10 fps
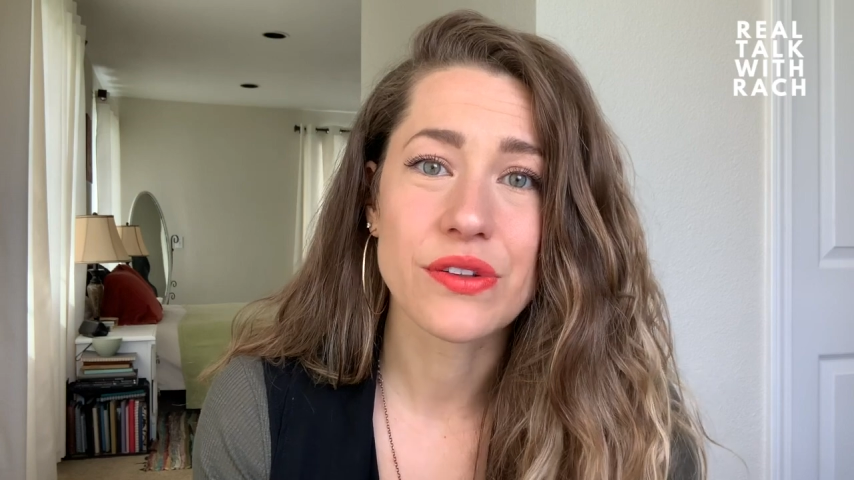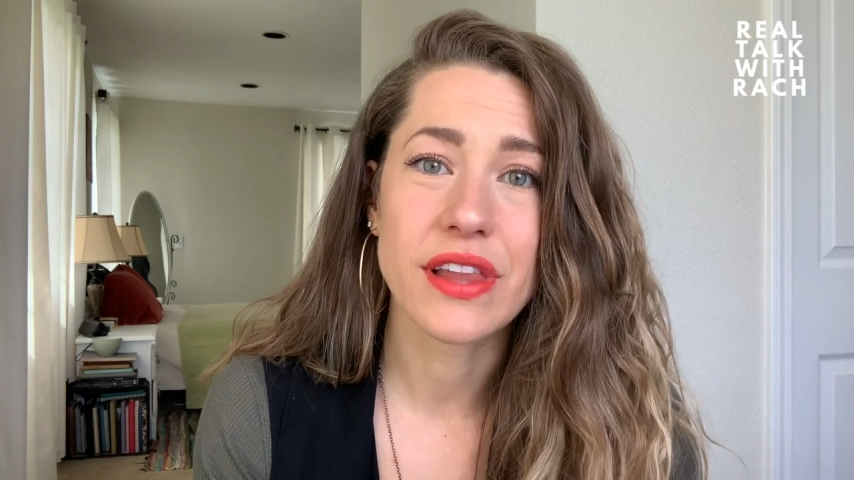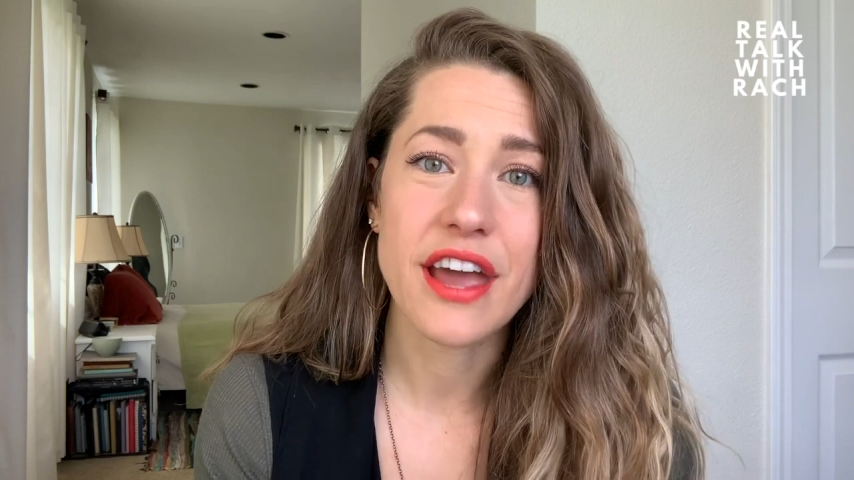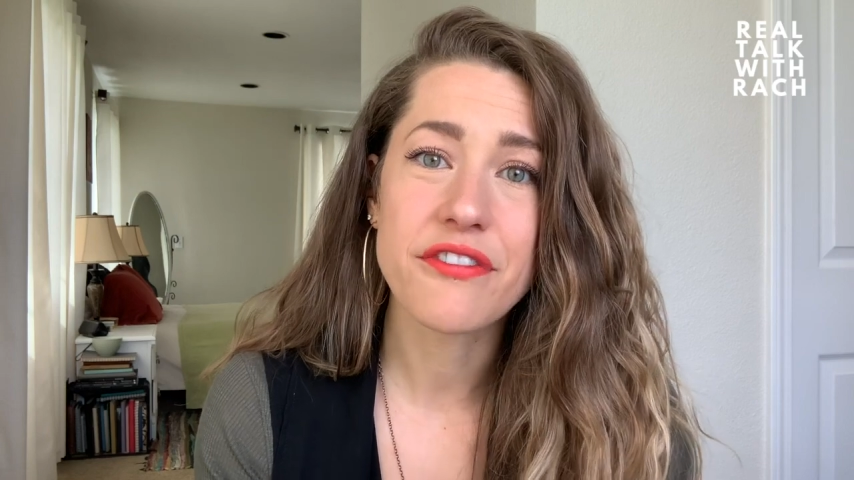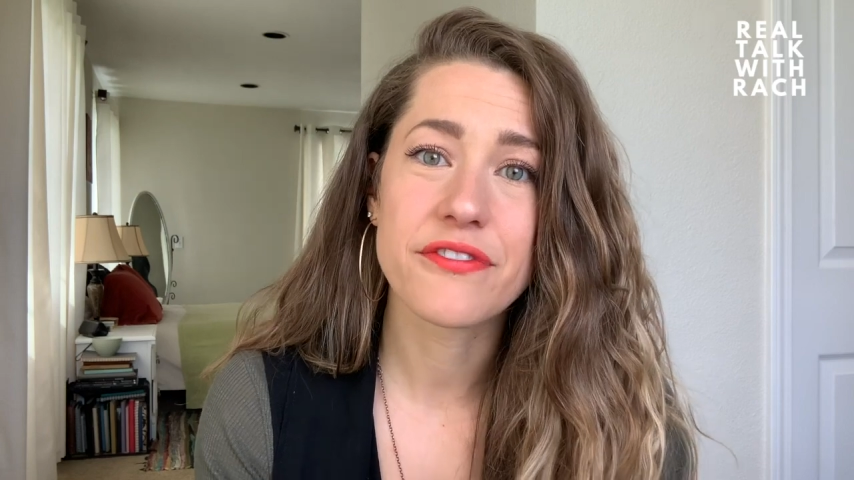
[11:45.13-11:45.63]

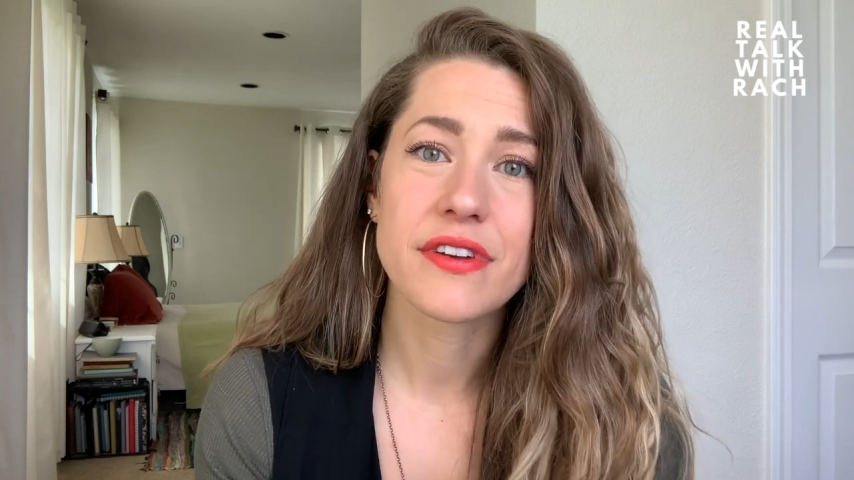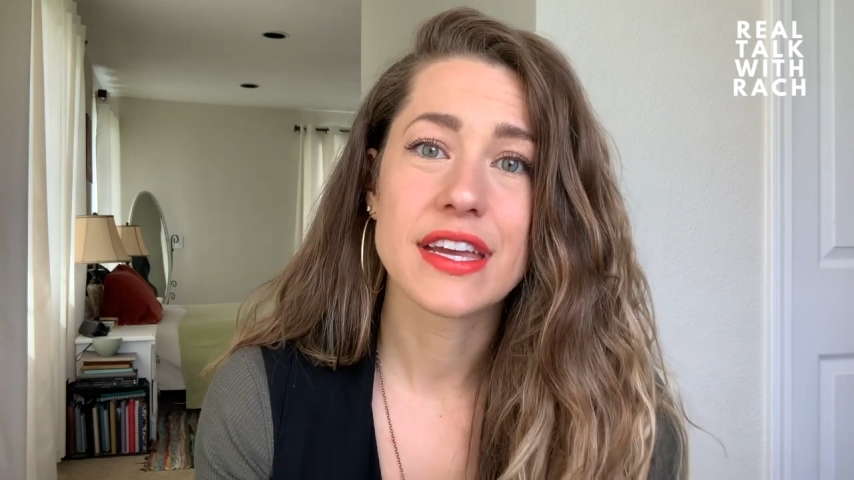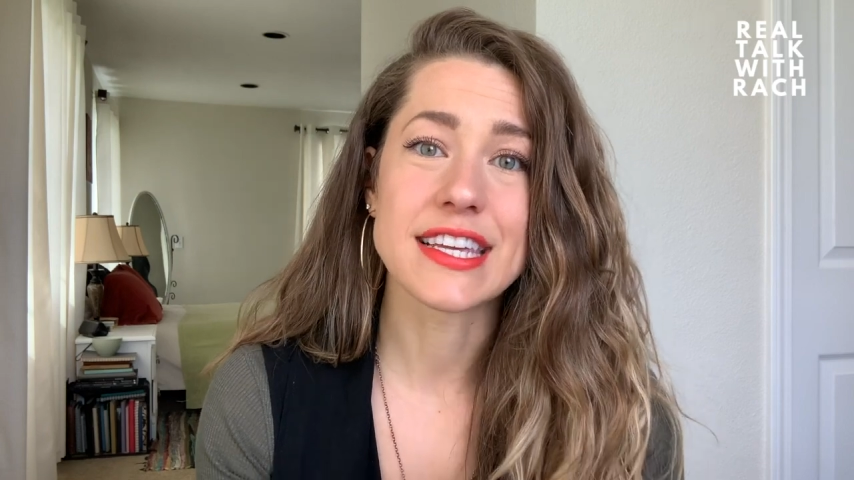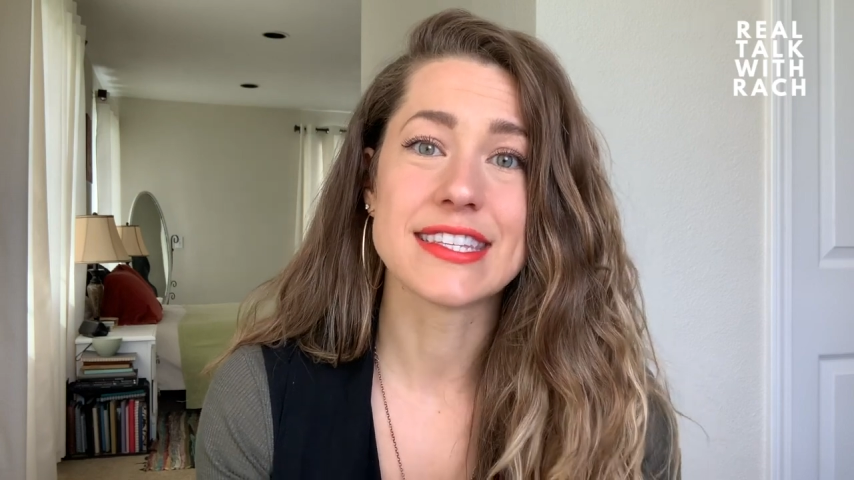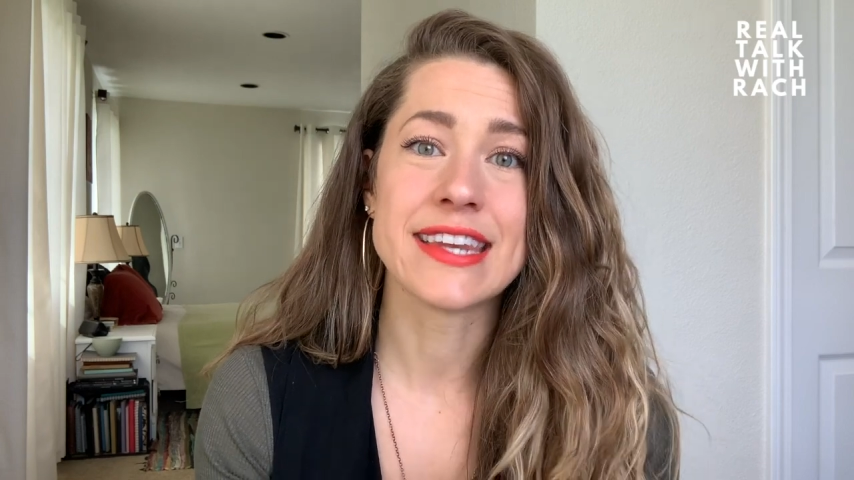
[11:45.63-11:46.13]
life
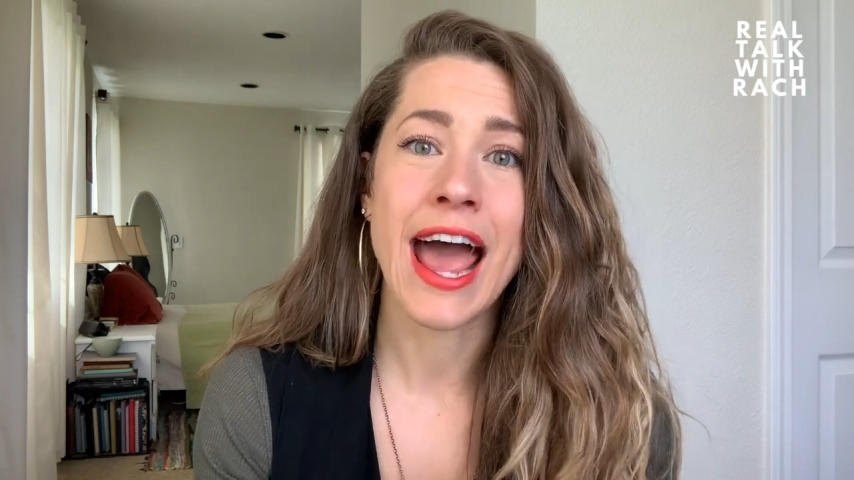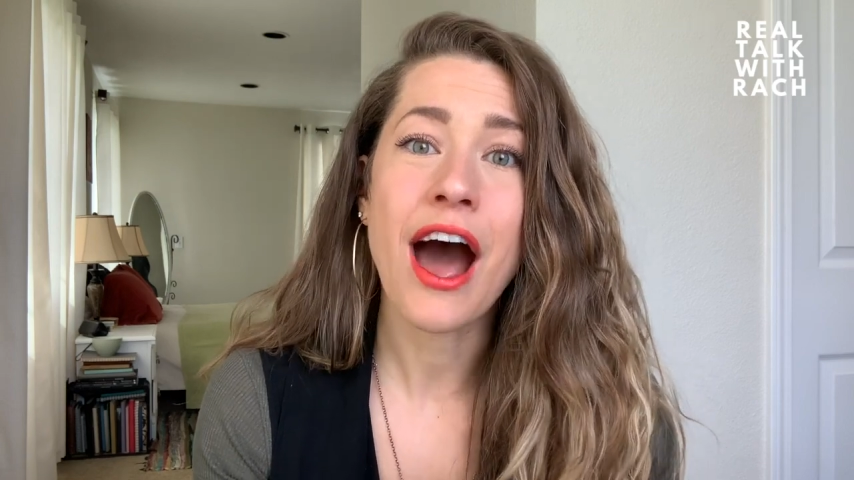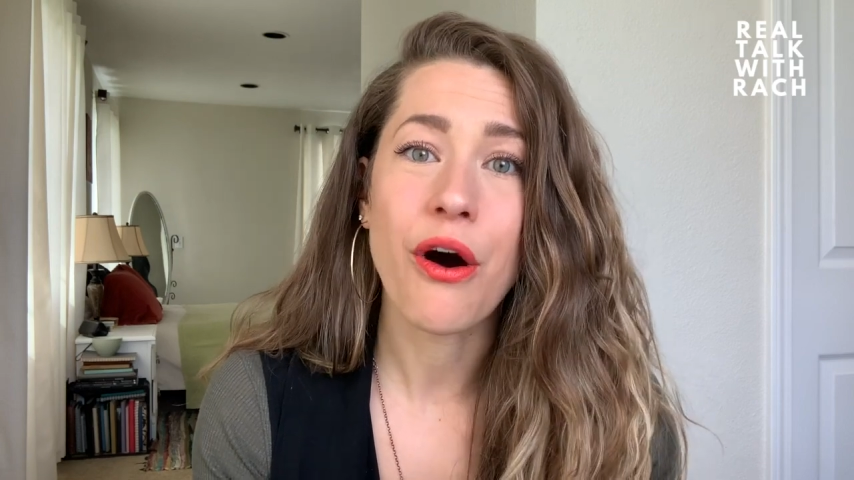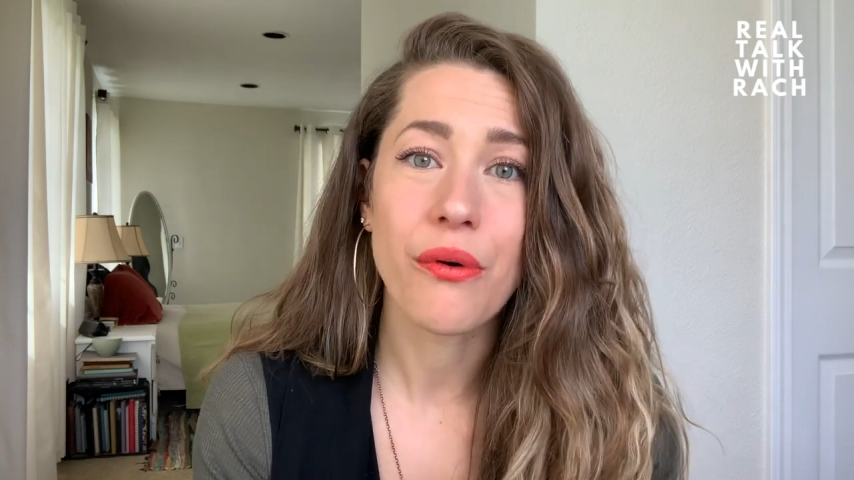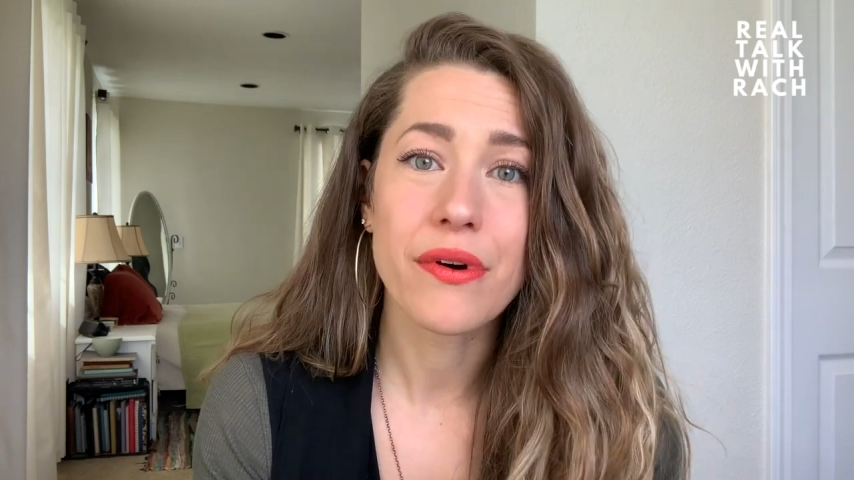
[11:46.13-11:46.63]
is
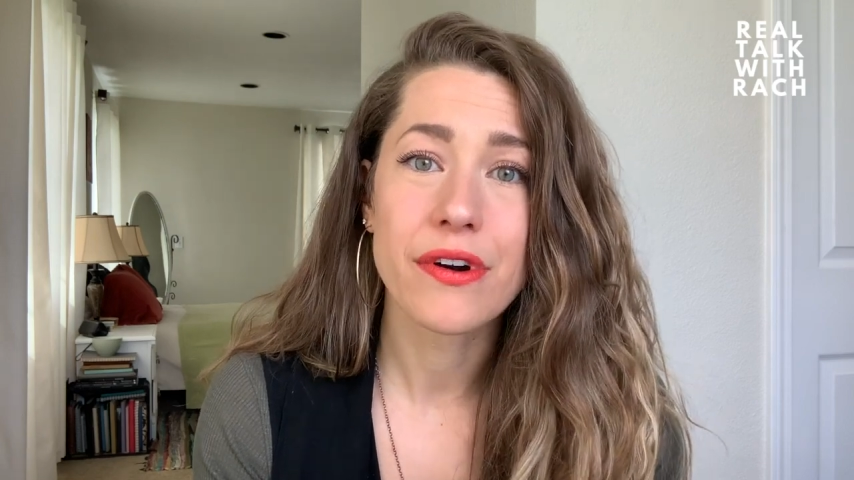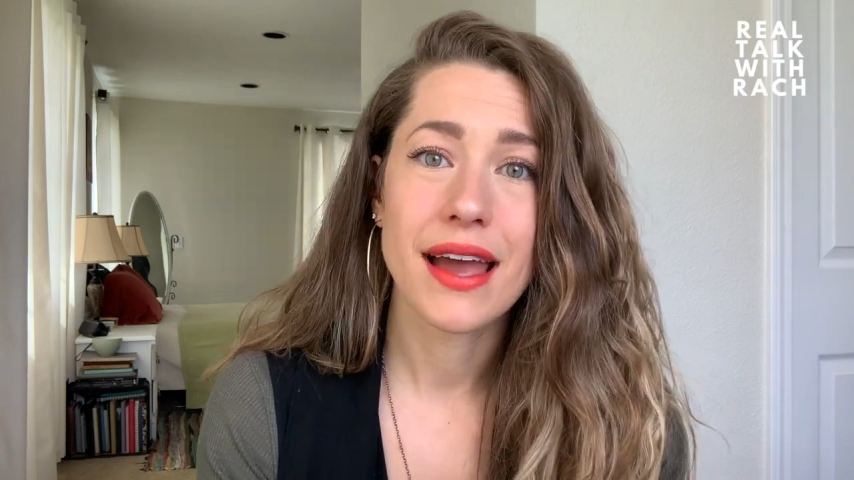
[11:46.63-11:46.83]
now